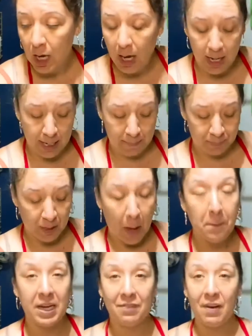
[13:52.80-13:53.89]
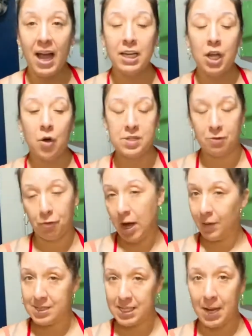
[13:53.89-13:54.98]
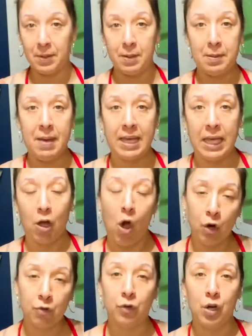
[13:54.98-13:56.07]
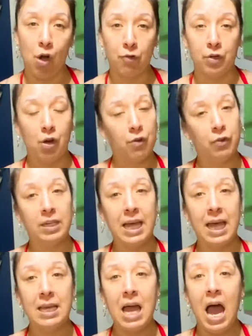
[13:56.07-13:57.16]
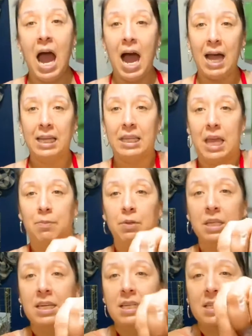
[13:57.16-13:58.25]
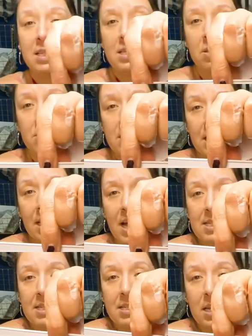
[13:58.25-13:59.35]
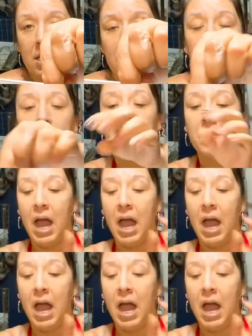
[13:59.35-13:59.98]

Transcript: But if I know it's a fragrance that I'm going to be making over and over and over again, I label it. So see, it has C on there.